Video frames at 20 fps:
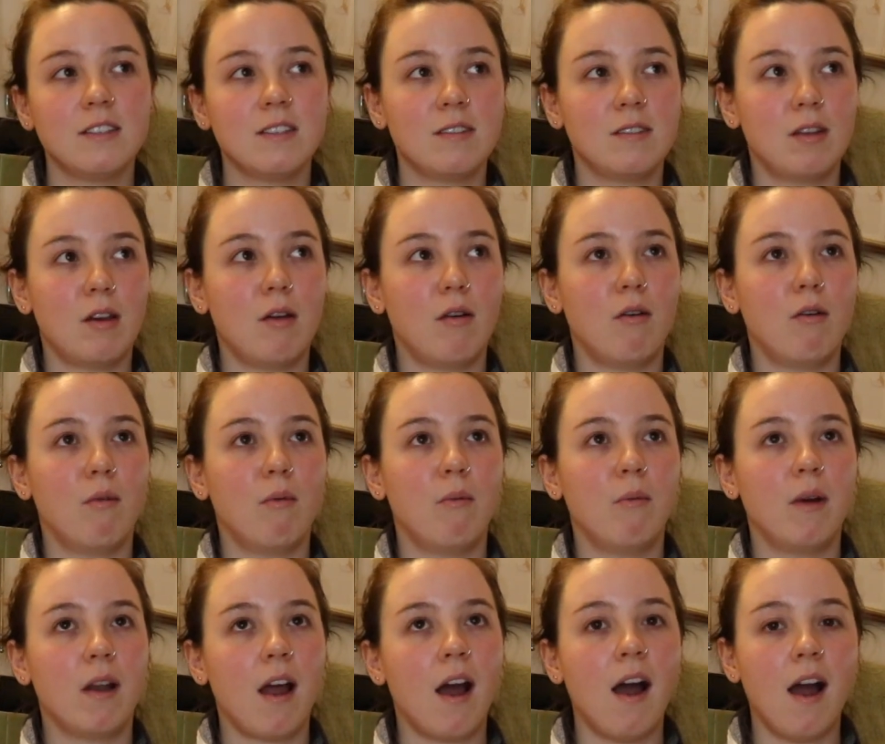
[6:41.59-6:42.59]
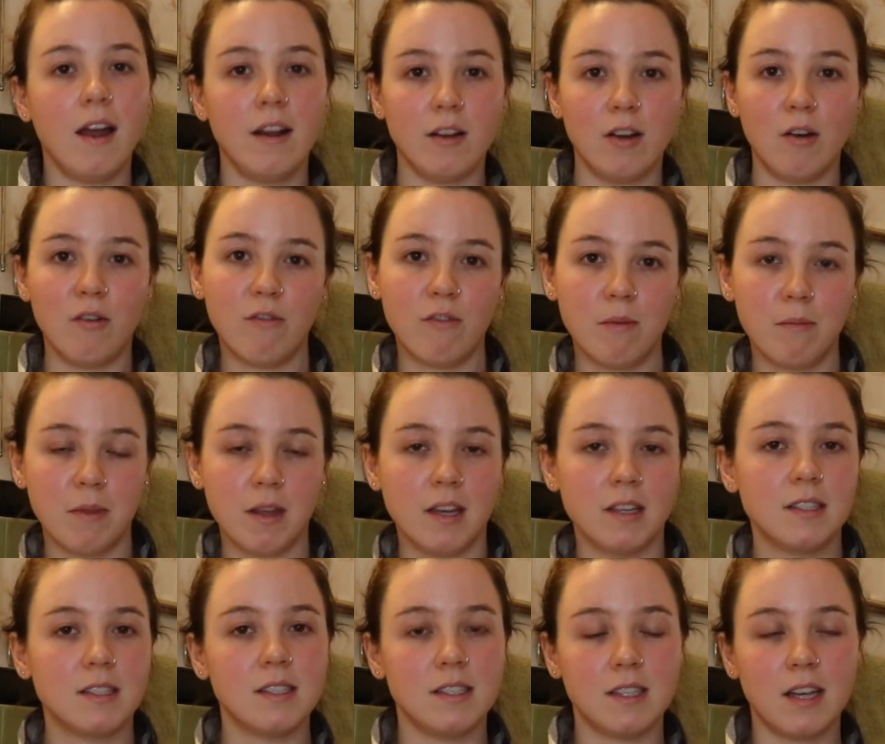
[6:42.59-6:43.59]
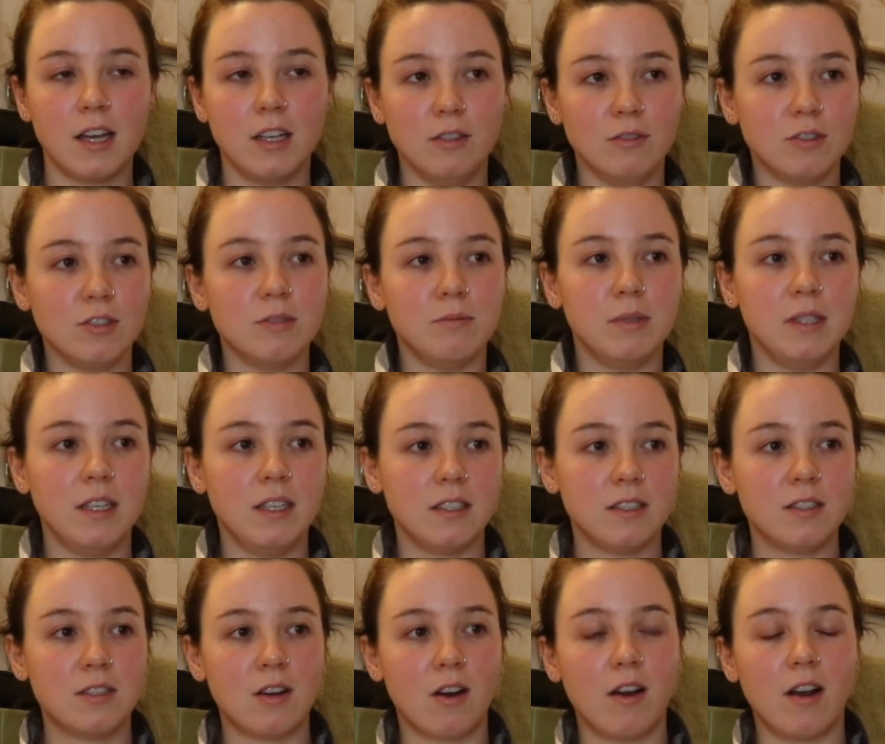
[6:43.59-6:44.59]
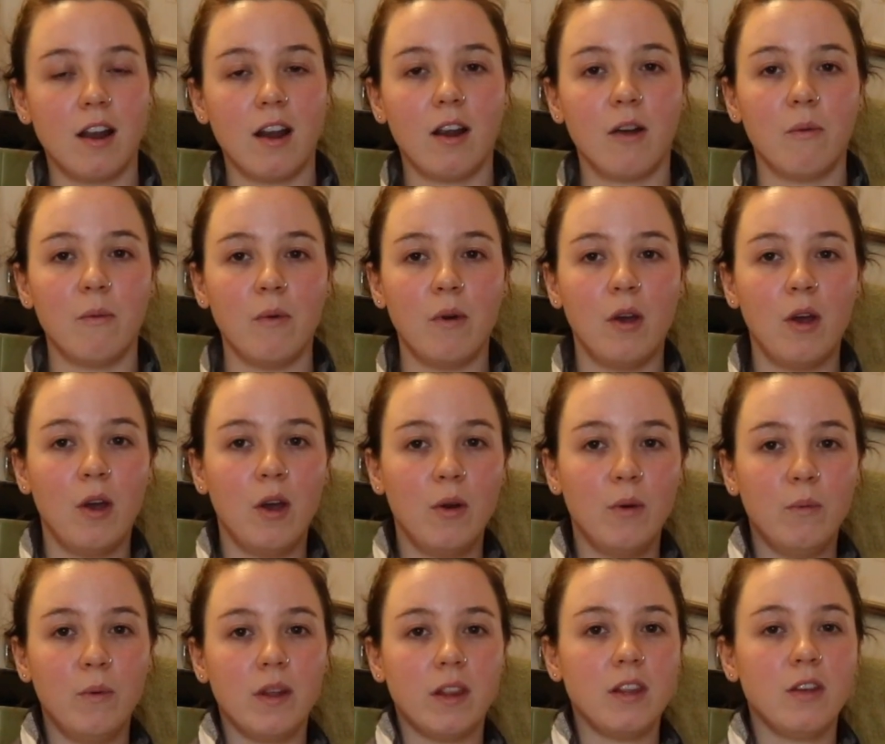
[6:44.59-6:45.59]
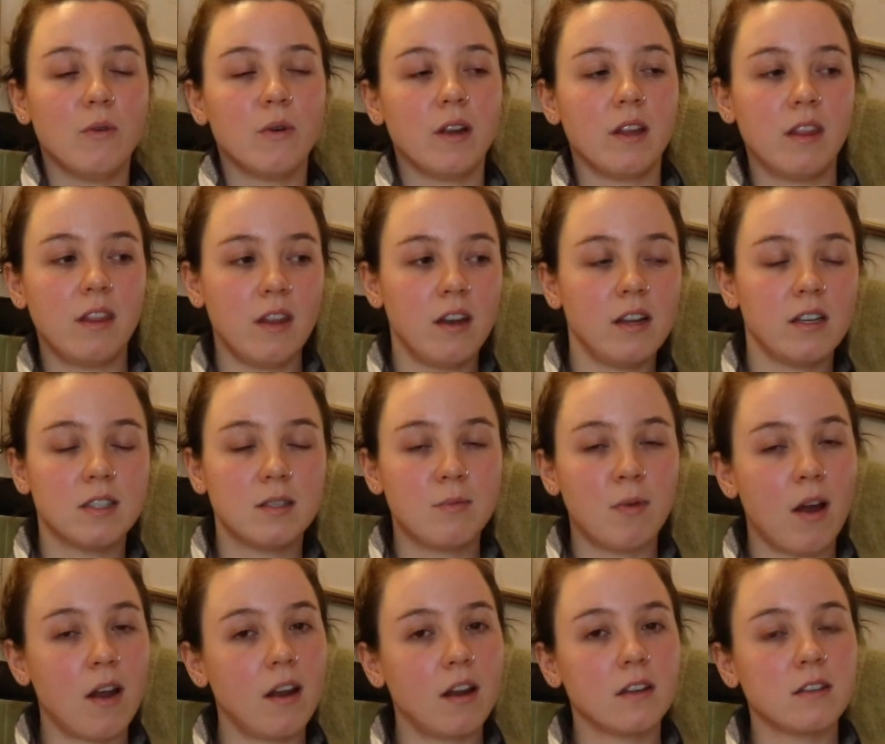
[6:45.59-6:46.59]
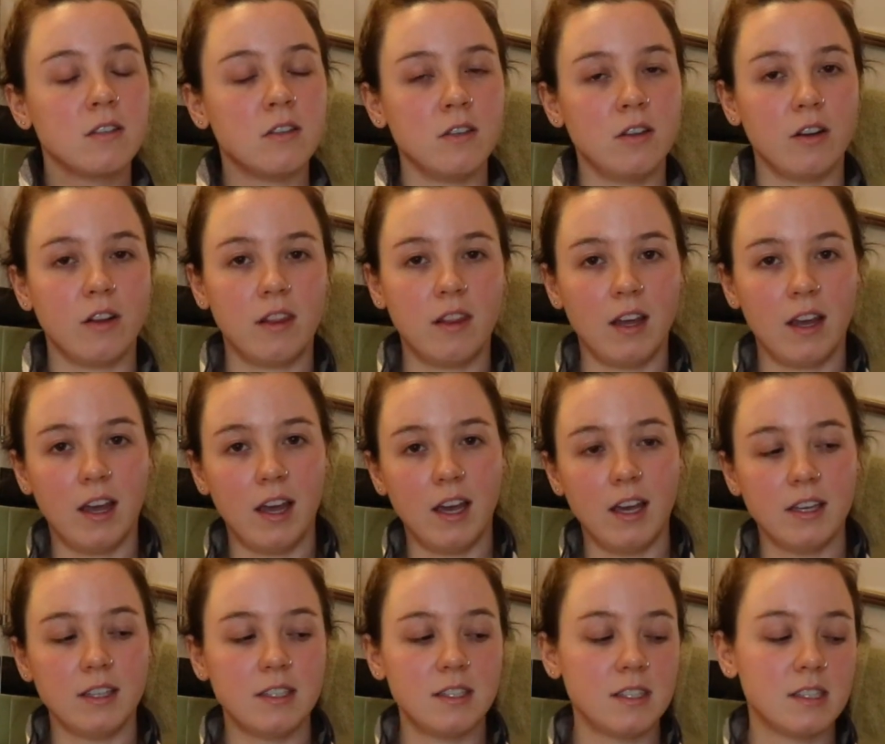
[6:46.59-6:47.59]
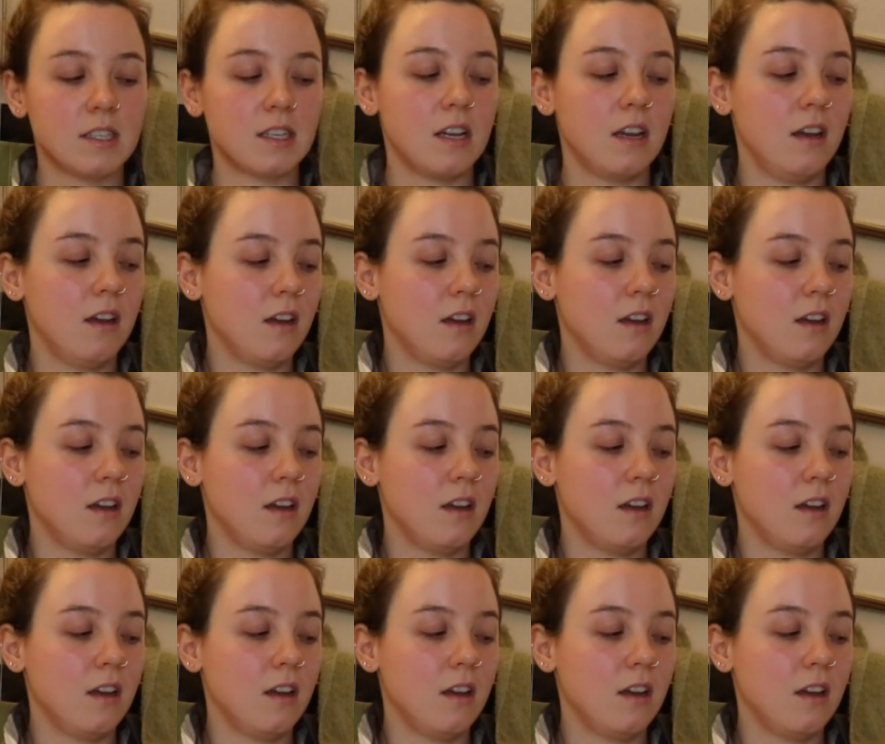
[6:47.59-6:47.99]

So what I know from this is that you should be starting with your thinnest product to your thickest.